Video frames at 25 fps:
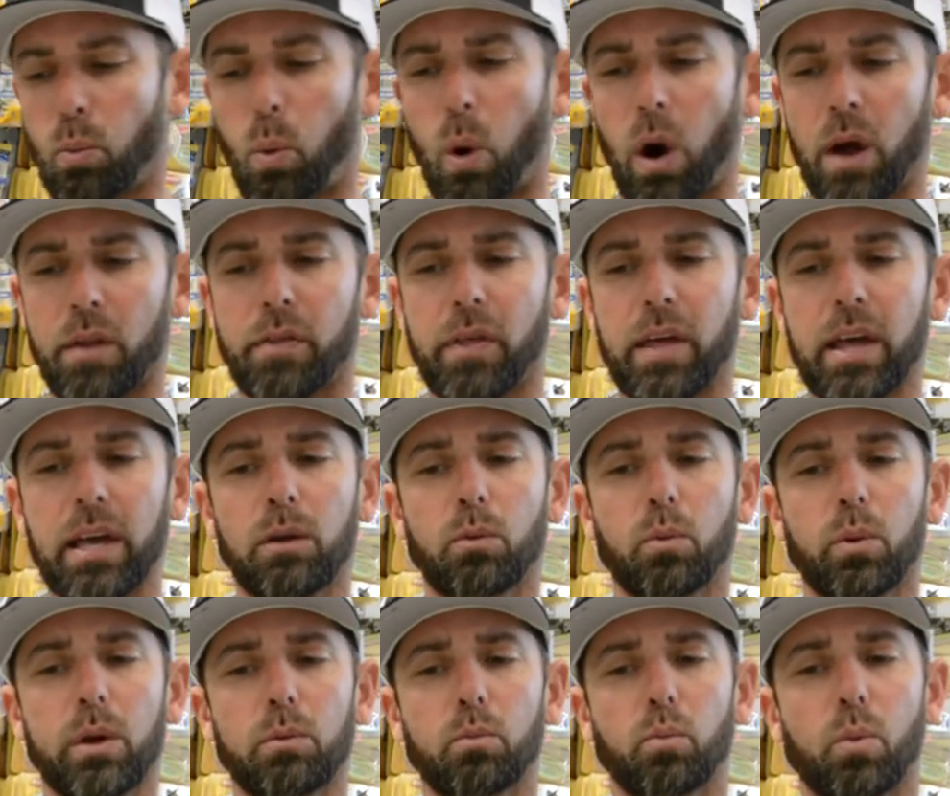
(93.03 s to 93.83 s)
one
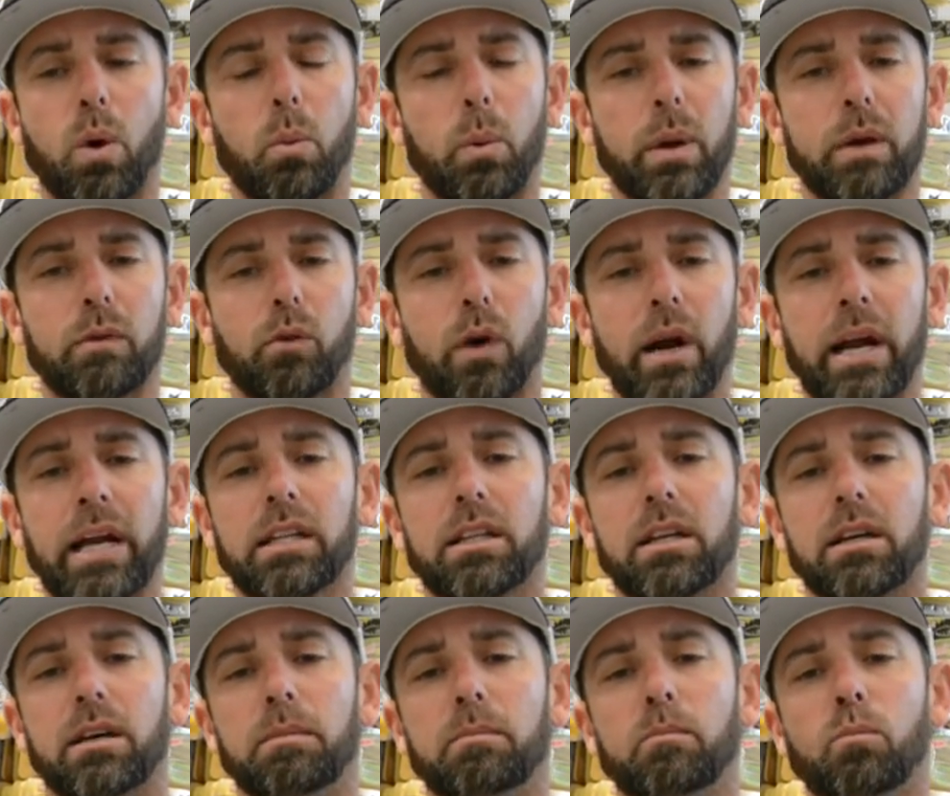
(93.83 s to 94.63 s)
thing we, when we
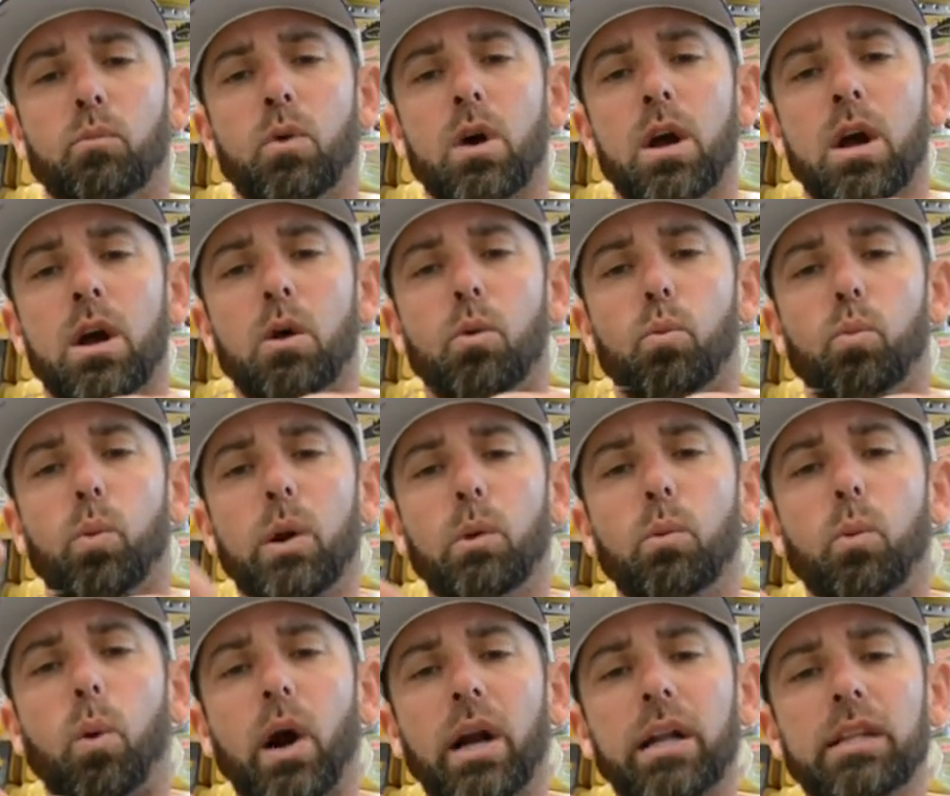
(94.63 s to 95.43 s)
rigged them,
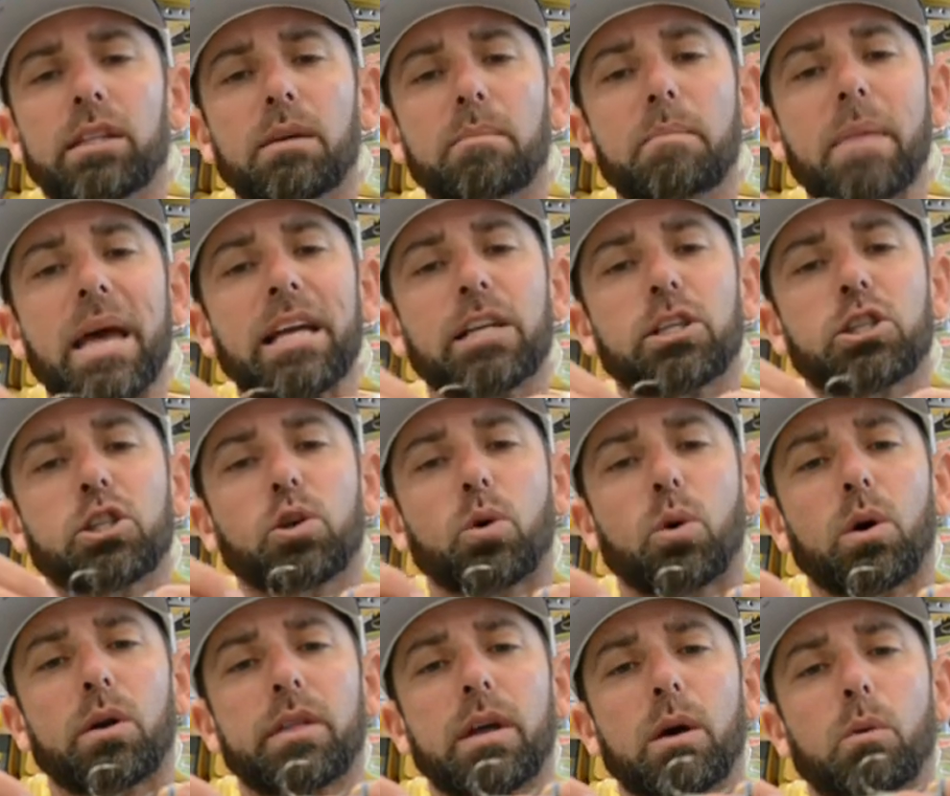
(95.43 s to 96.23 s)
we wanted to make
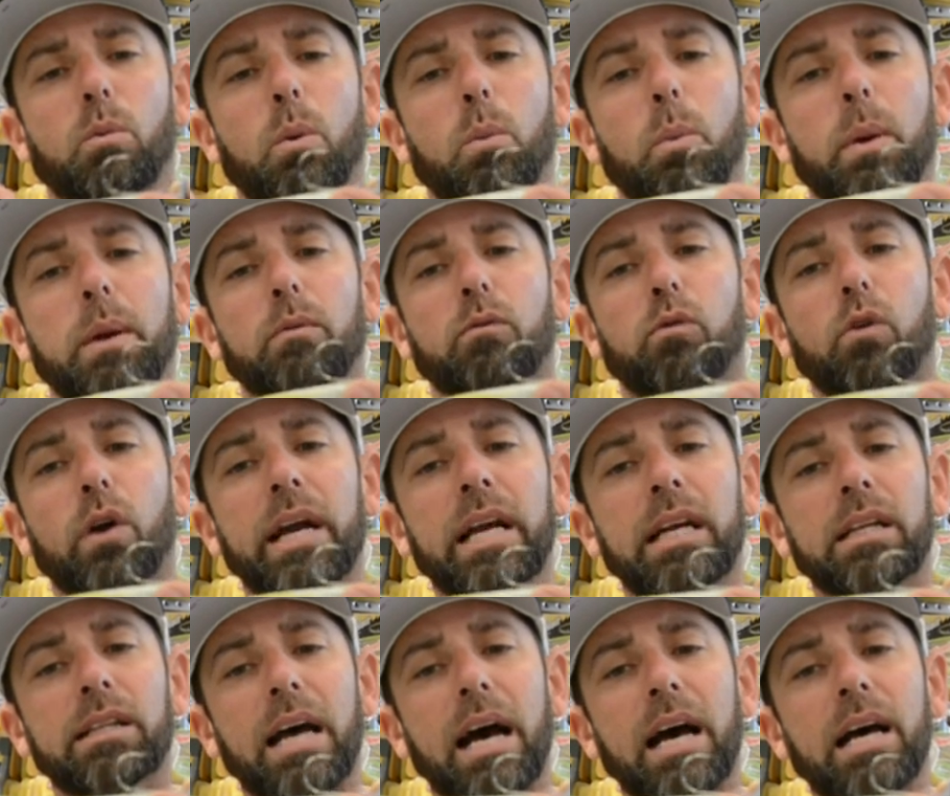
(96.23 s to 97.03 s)
sure that when we
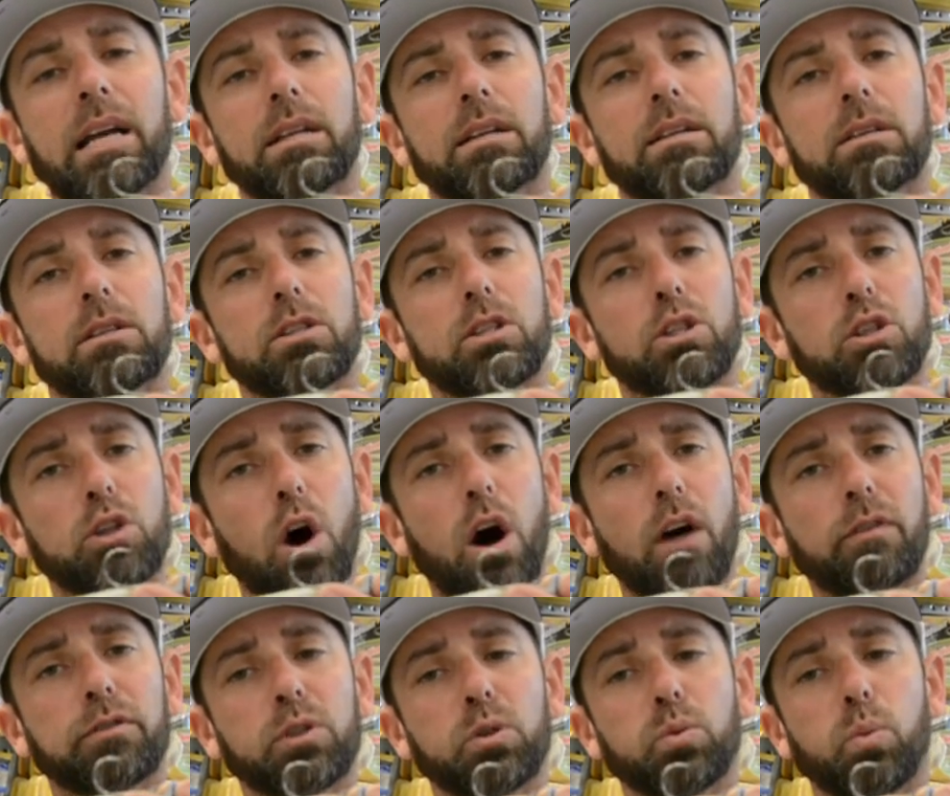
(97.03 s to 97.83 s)
rigged that
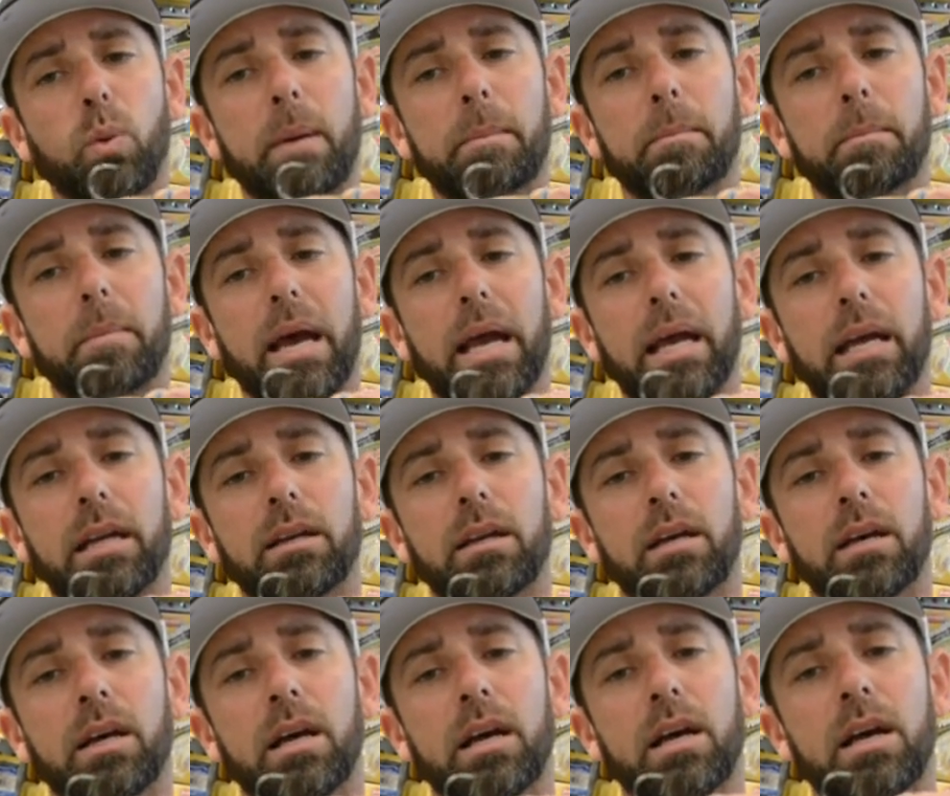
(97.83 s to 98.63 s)
soft swim
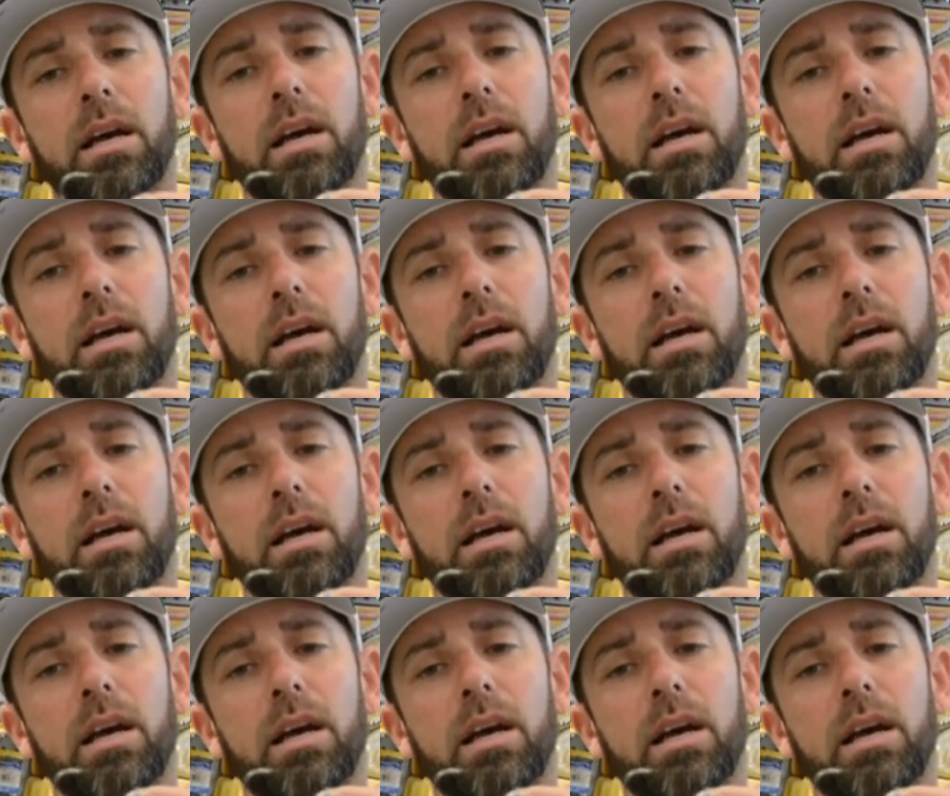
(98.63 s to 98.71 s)
bait,